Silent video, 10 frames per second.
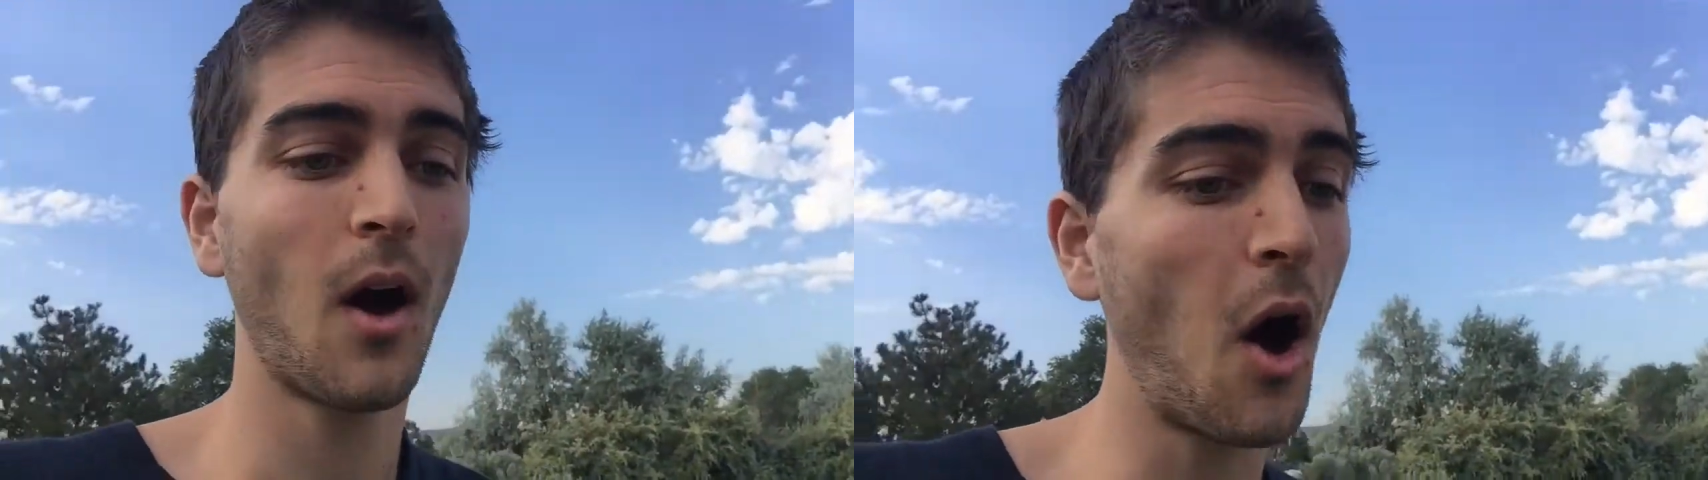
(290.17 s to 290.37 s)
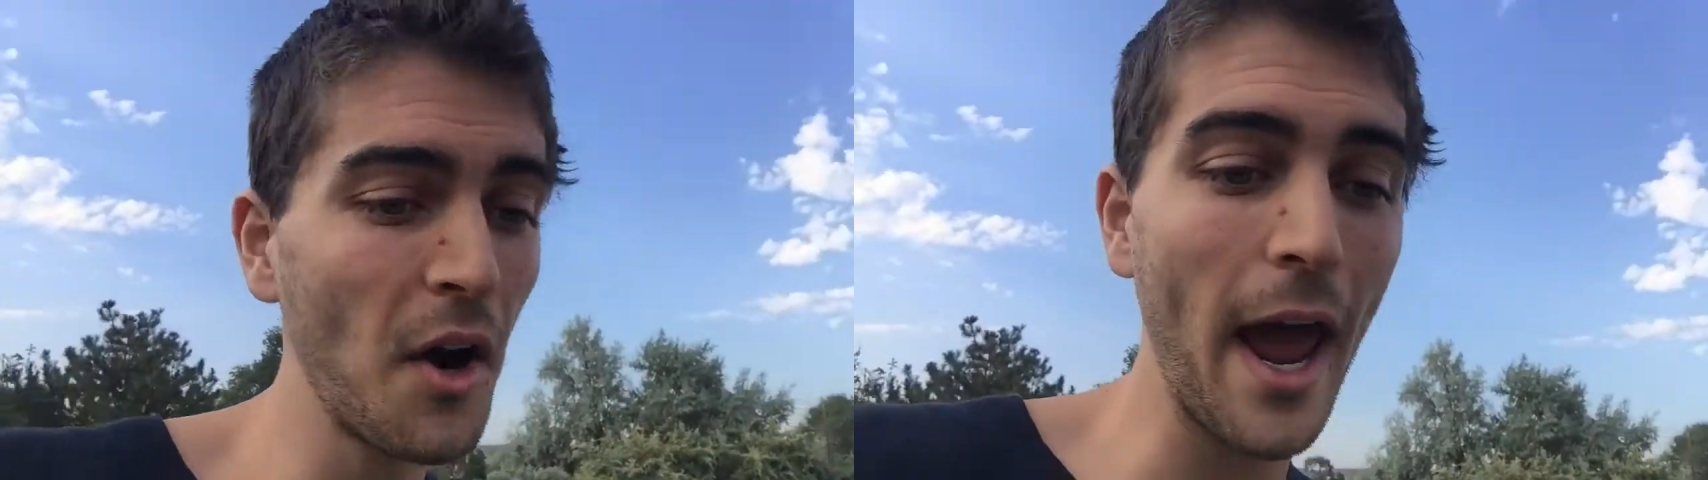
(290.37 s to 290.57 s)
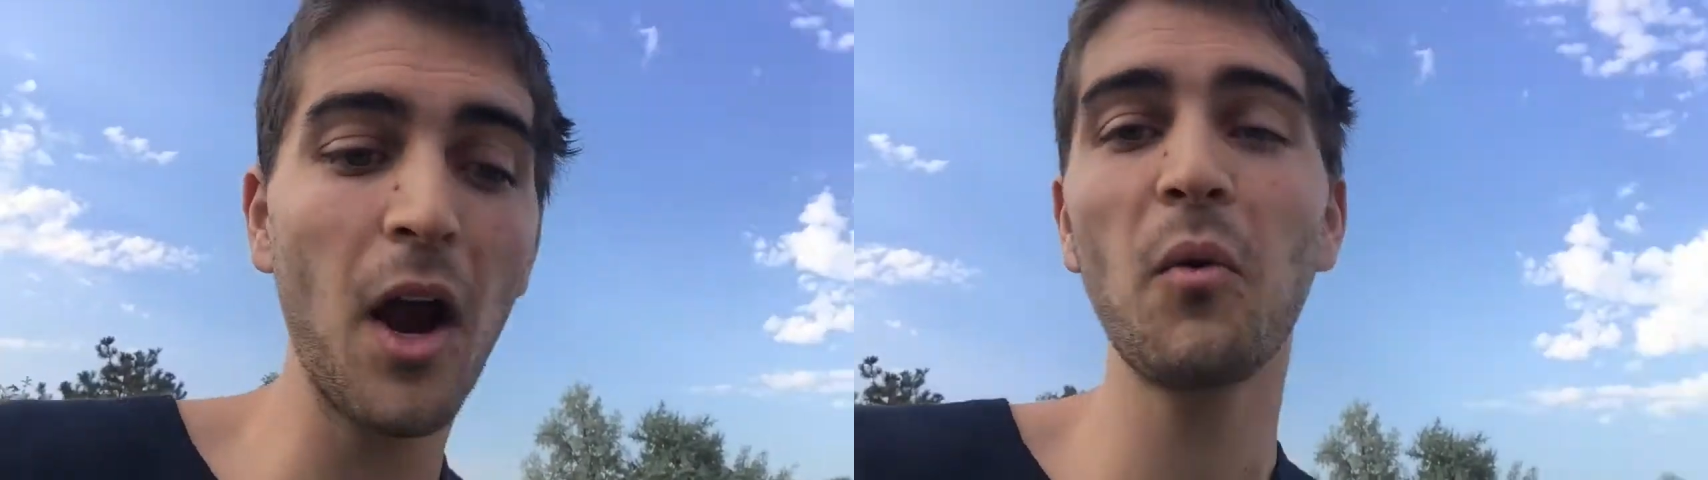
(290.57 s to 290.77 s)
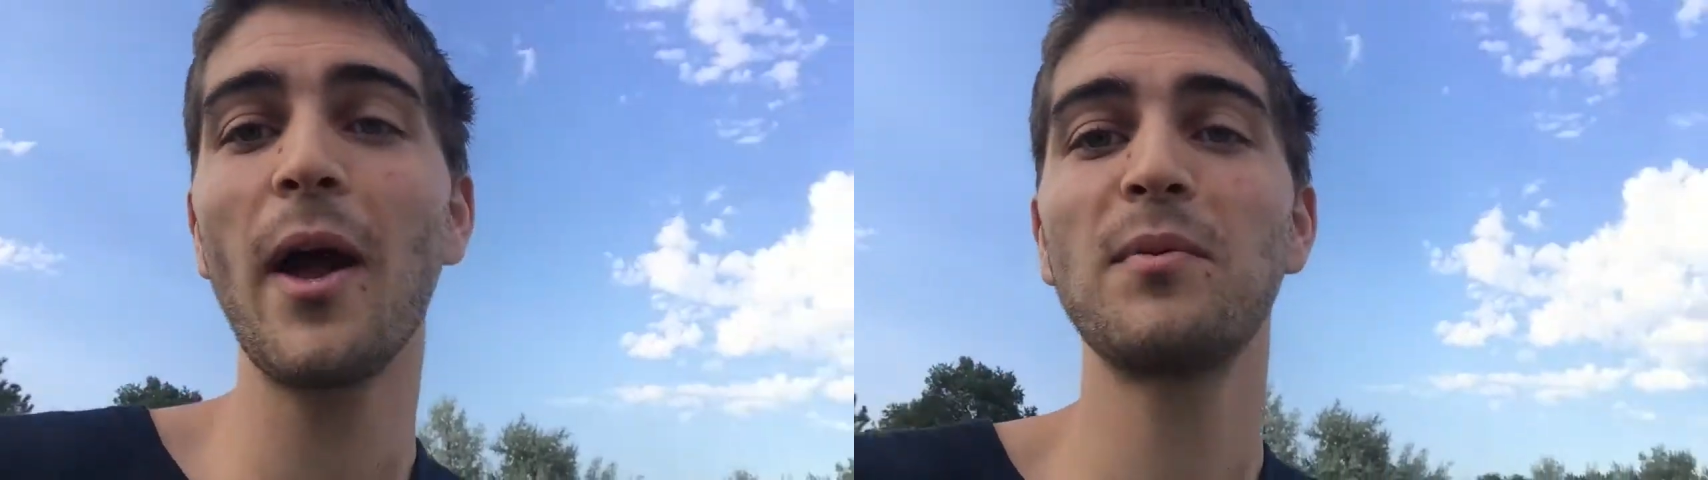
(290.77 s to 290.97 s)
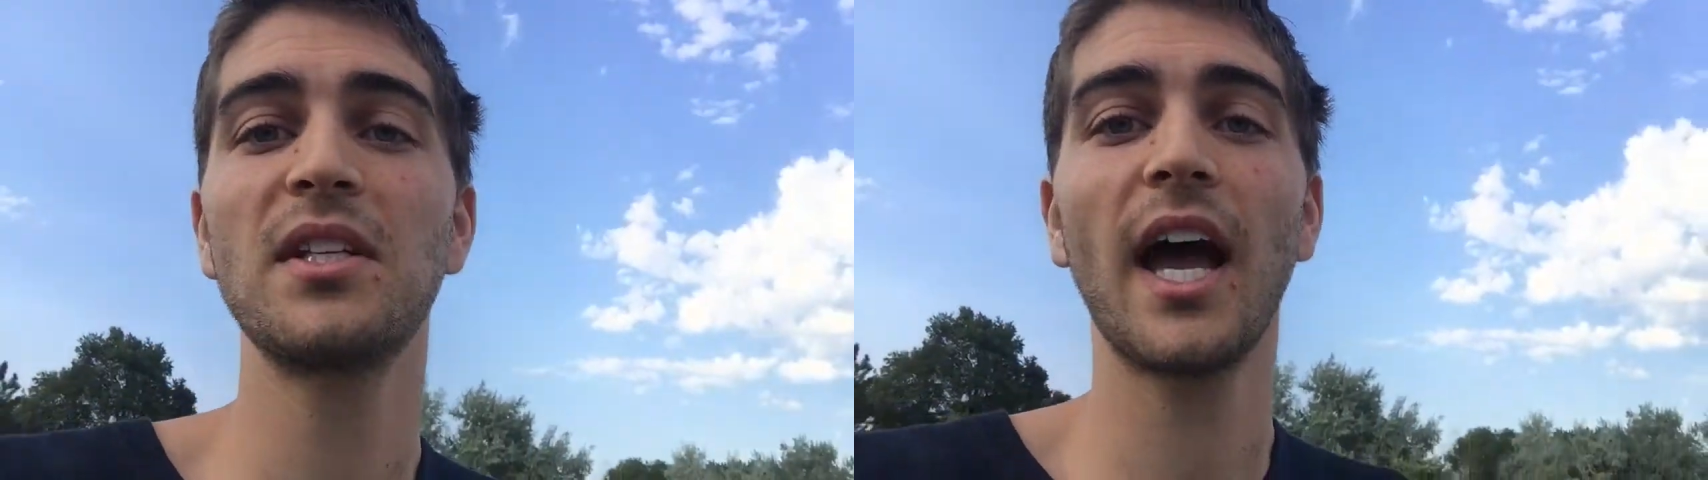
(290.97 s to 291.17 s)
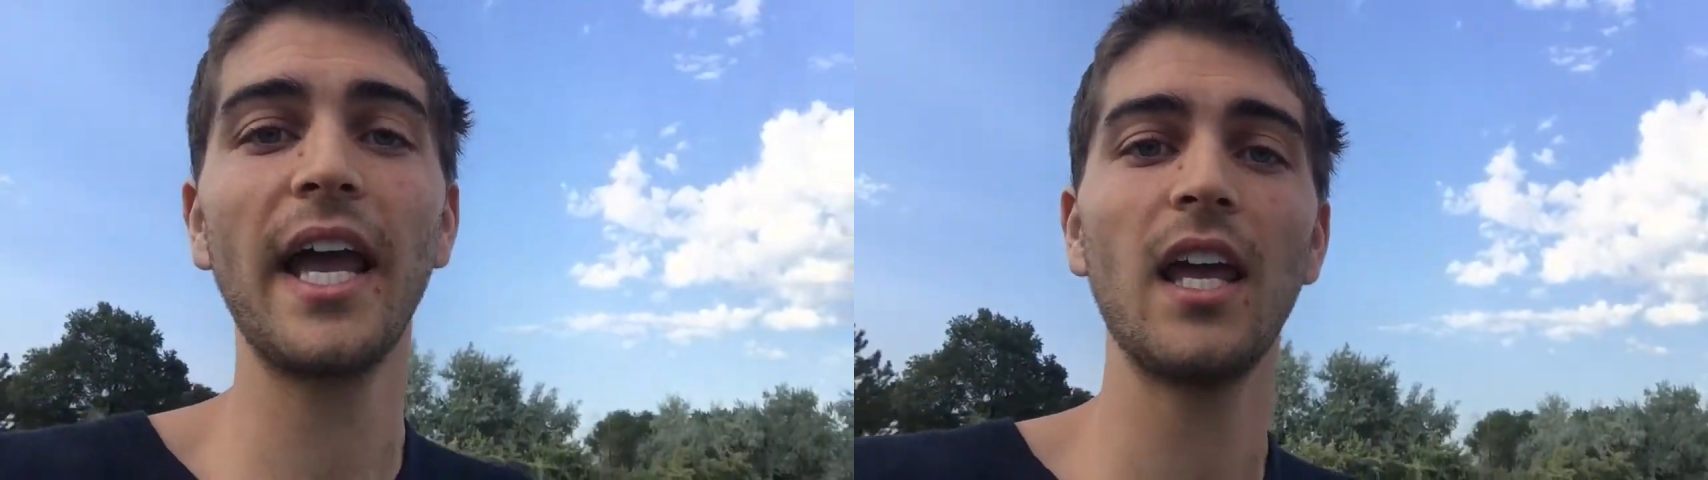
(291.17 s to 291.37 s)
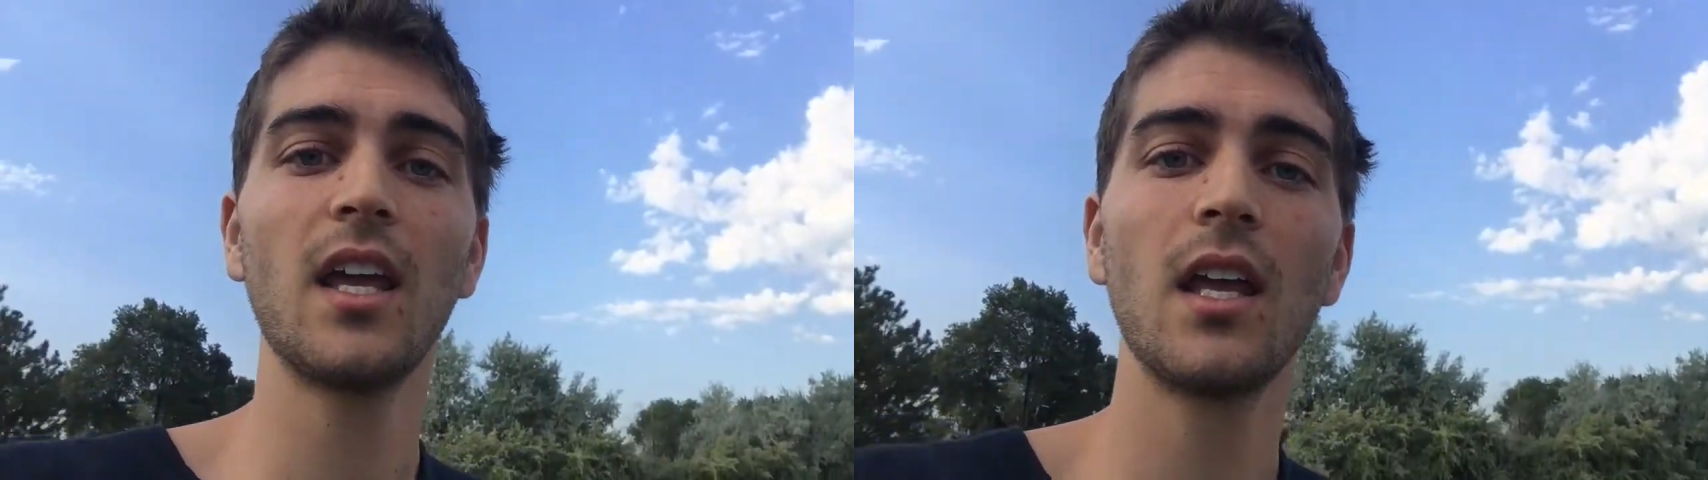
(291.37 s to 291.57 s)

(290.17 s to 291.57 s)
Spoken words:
on our website.